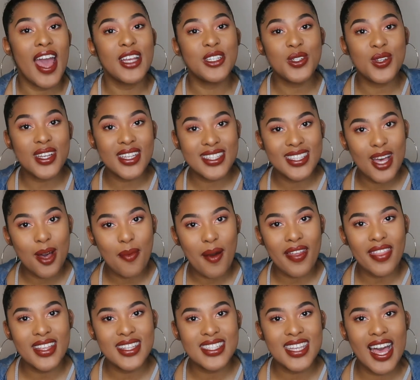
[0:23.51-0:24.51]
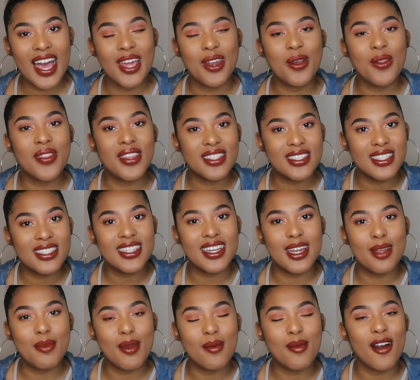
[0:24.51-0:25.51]
As you can tell by the title, this is
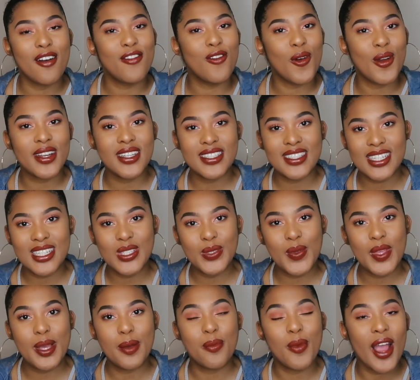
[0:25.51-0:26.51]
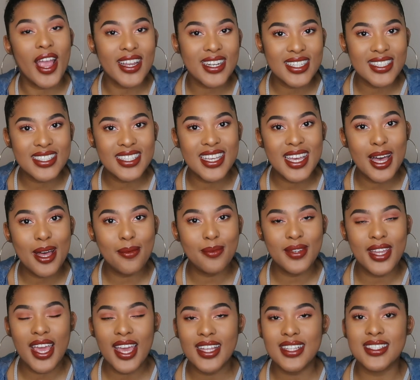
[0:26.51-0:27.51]
gonna be my 4 to 6 week pregnancy
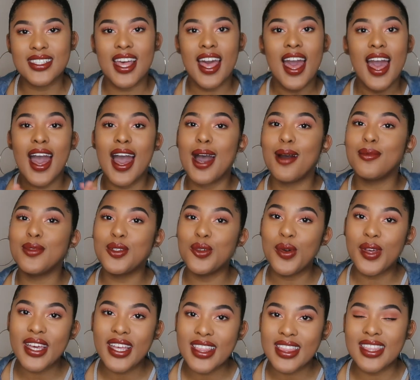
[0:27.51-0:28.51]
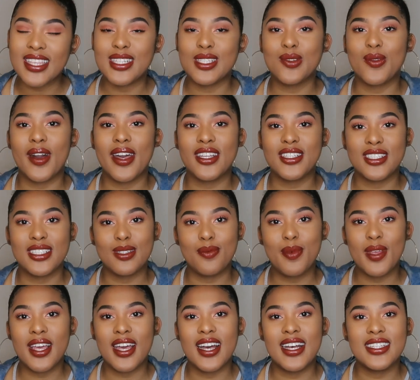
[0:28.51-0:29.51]
updates. I'm doing it this way
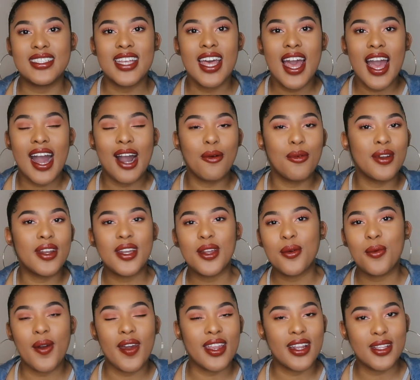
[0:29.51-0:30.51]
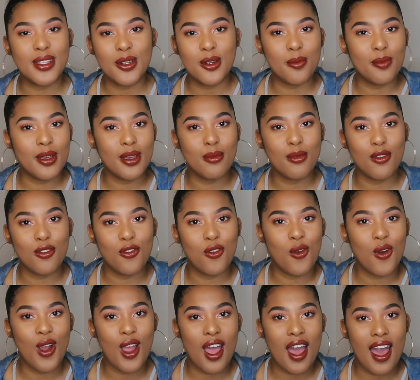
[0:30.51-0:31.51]
just because I wanted to wait a little bit
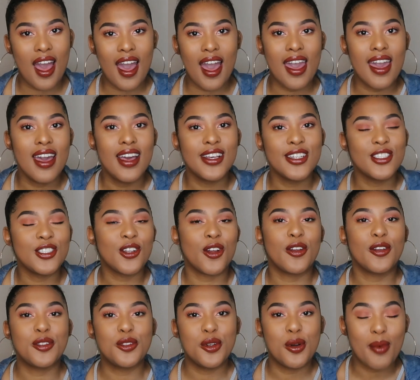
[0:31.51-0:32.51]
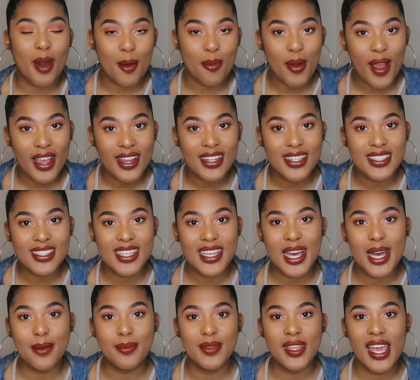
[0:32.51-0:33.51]
before I started doing my pregnancy
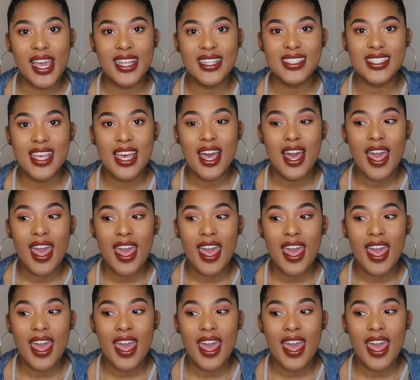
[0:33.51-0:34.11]
updates.